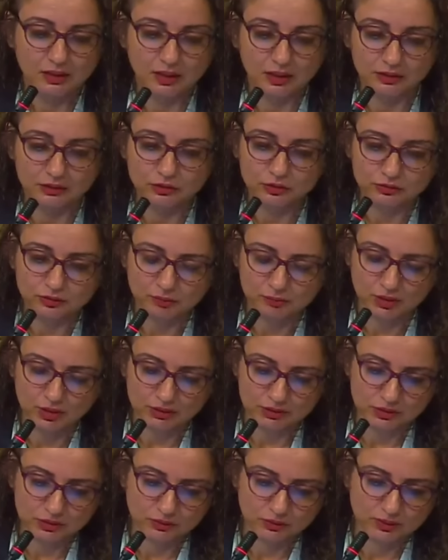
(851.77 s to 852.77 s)
in your
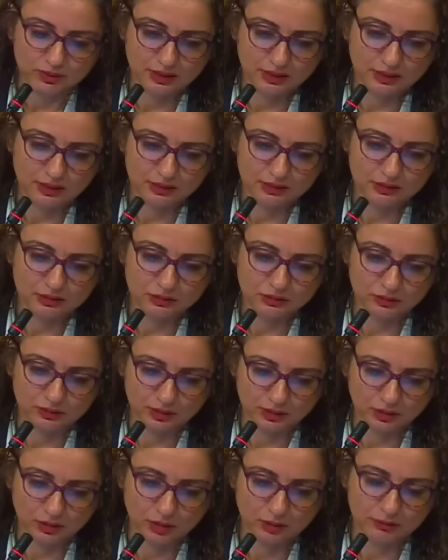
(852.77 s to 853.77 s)
remarks today to
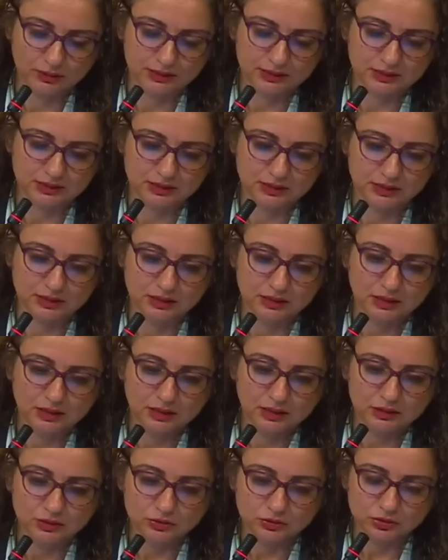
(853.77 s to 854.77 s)
the committee,
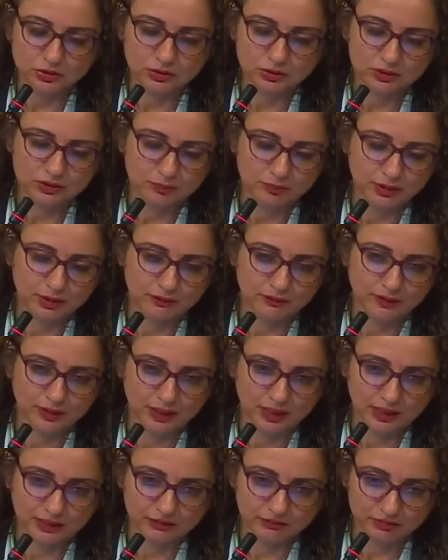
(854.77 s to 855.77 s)
you talked about
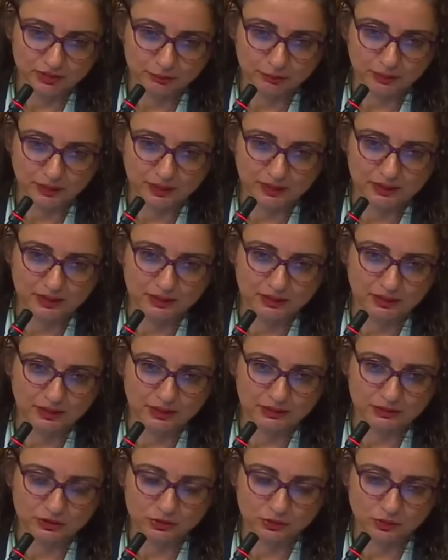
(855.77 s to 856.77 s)
the lack of empathy
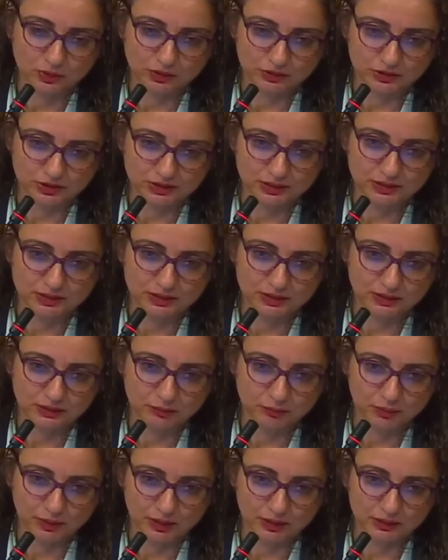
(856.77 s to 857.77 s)
that you are
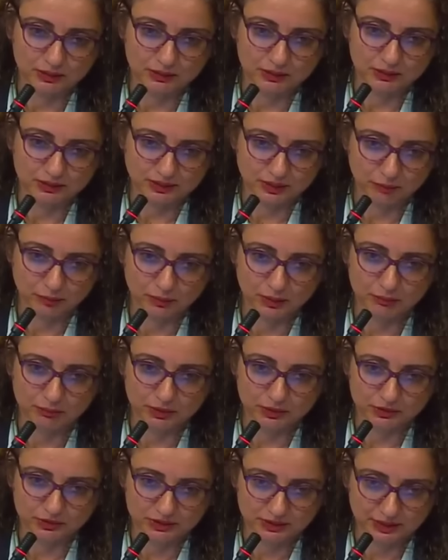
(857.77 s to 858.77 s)
seeing by some
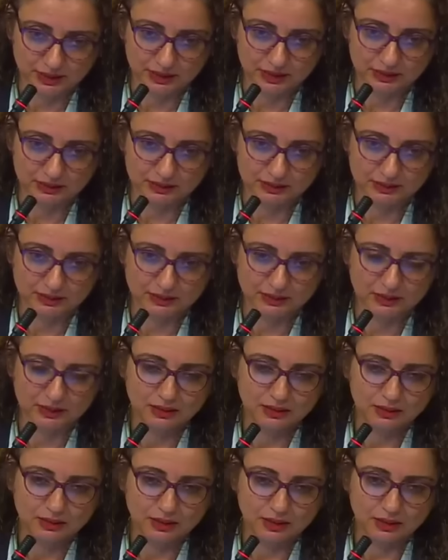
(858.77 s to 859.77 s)
member states
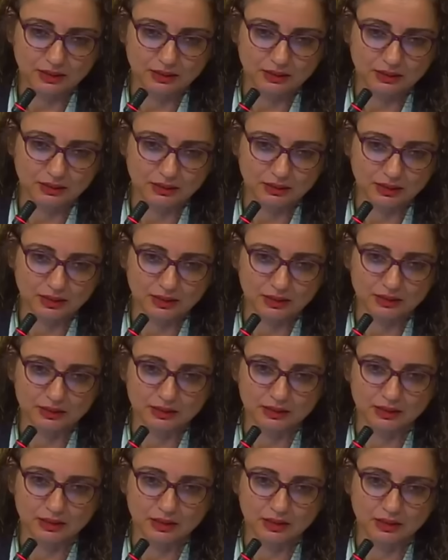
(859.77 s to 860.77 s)

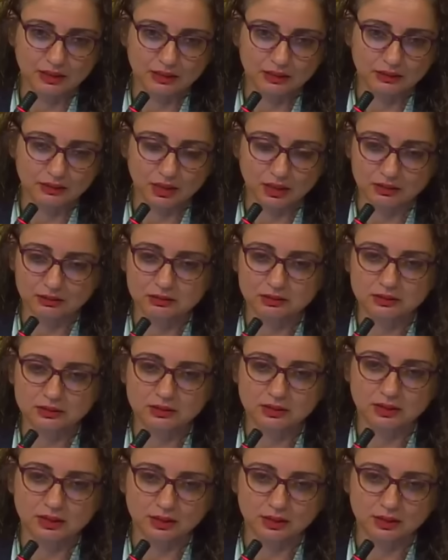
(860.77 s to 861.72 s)
in not